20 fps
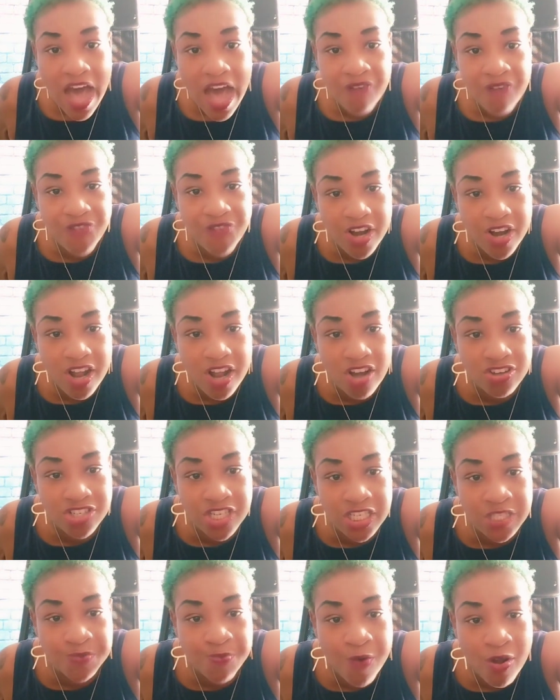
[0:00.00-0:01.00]
I'm Virgo
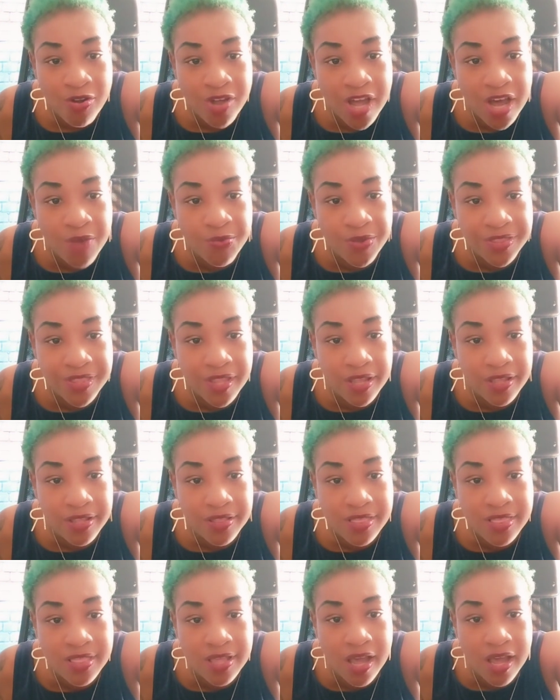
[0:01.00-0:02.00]
just broke up with
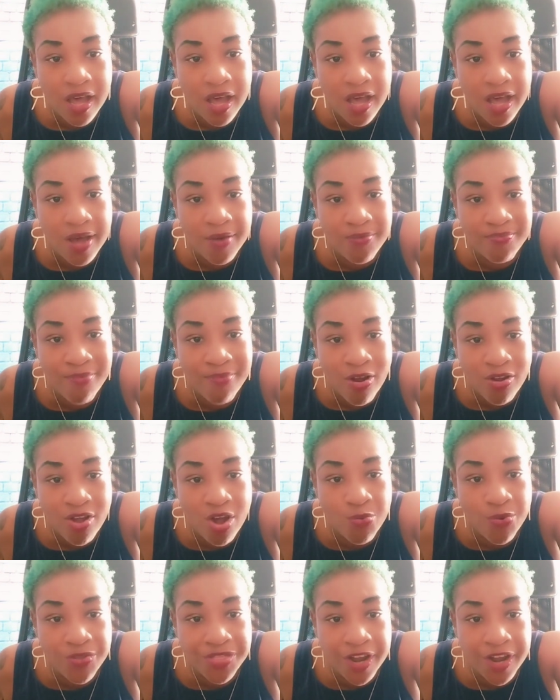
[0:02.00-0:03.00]
the uh
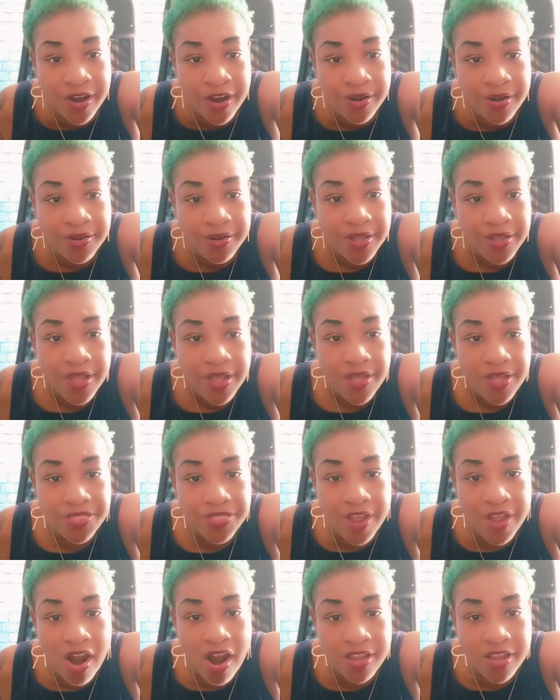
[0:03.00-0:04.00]
broke up with her.
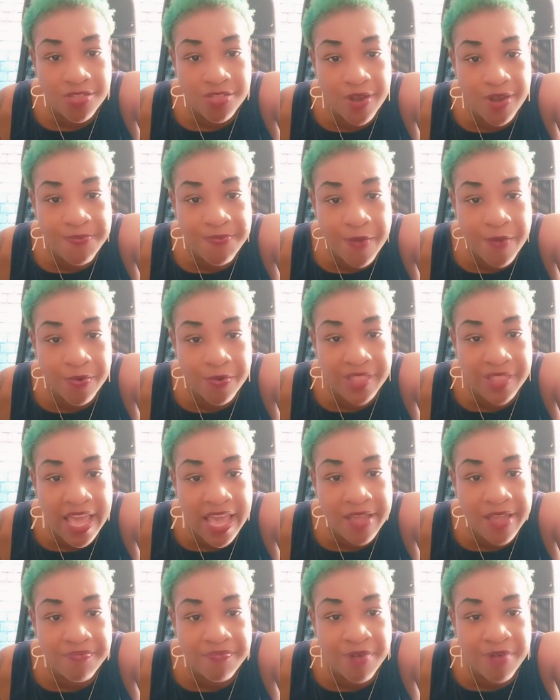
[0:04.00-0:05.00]
There are three people
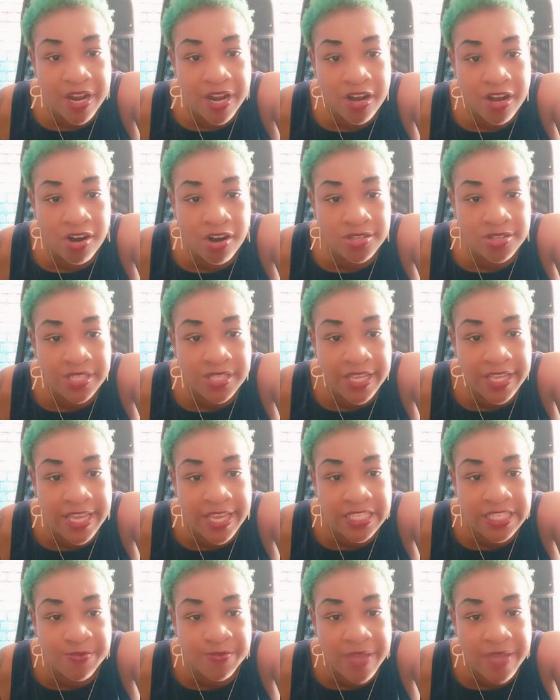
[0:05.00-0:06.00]
they put a curse
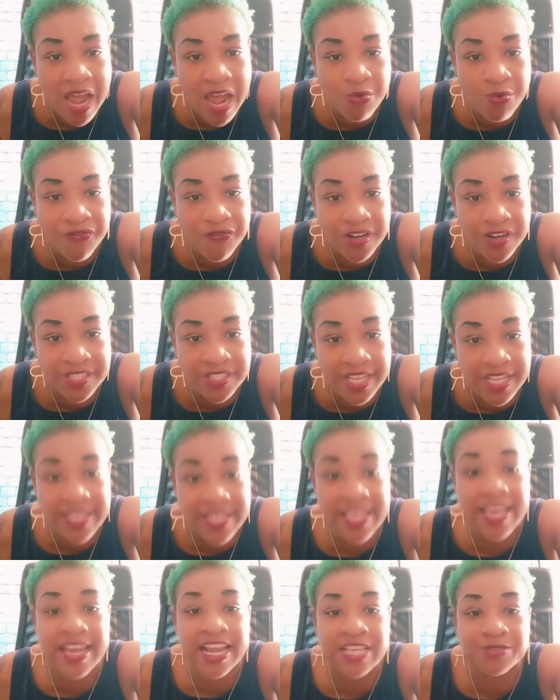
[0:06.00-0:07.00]
against me. I reversed
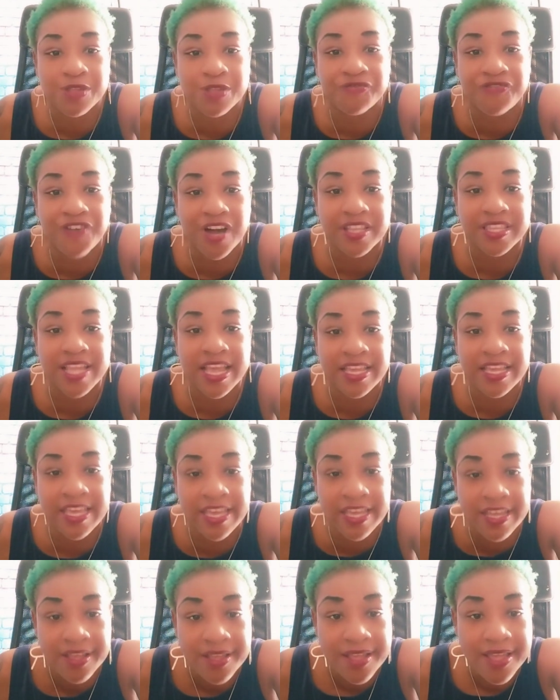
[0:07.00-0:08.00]
it. Yeah, that's the fuck they
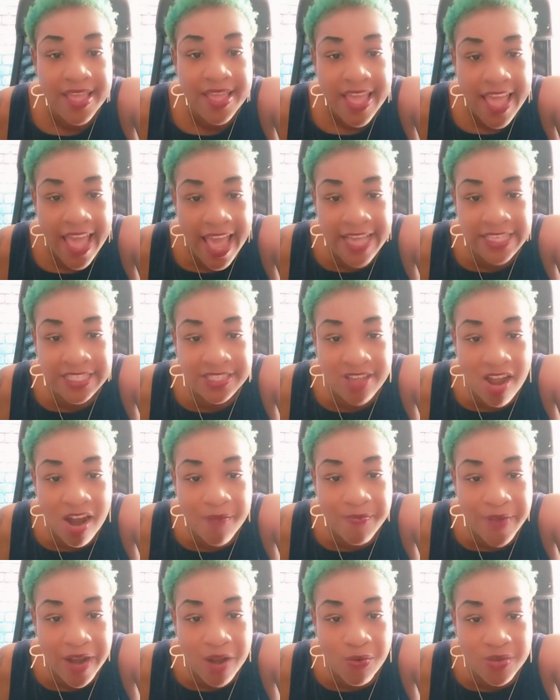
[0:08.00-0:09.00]
get. Hey
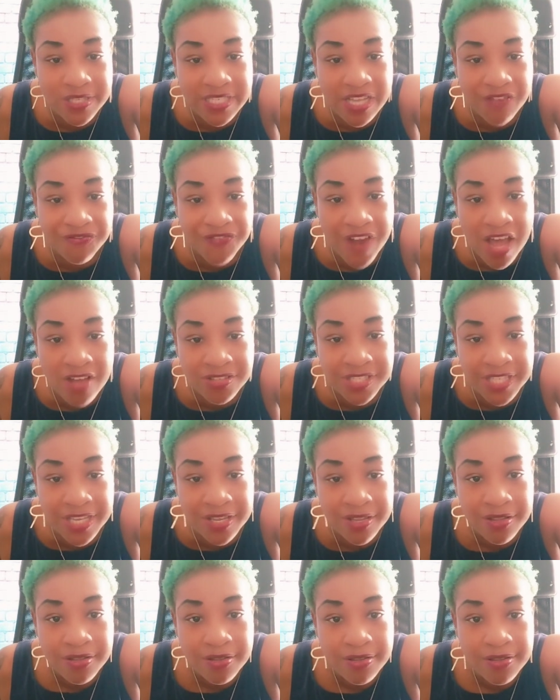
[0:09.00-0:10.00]
Star Bear, what's up,
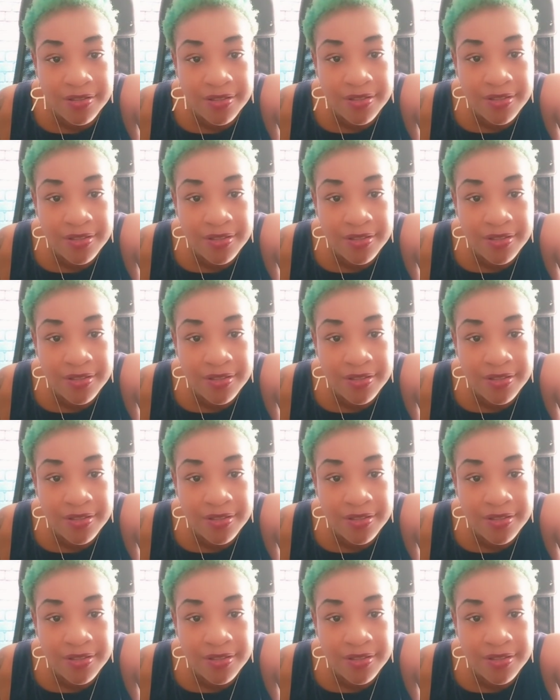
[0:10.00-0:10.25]
Flossie?